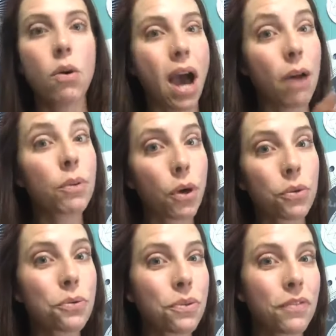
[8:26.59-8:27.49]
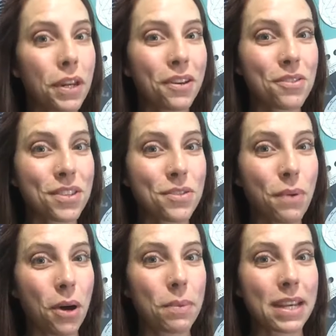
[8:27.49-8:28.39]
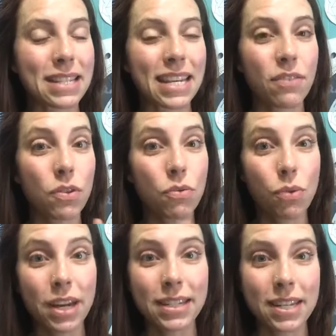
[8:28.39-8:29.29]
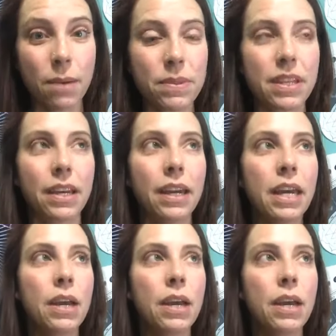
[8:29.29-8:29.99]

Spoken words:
I would go through the videos as well, because I give you great tips that